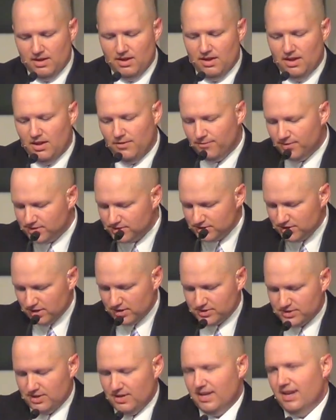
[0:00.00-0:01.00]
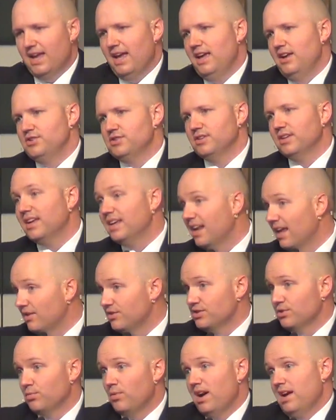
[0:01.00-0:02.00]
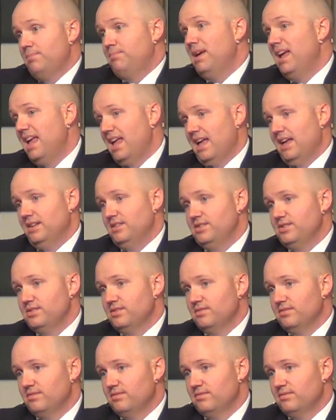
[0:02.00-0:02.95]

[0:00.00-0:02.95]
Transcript: If it's just an occasion, get out your white pants.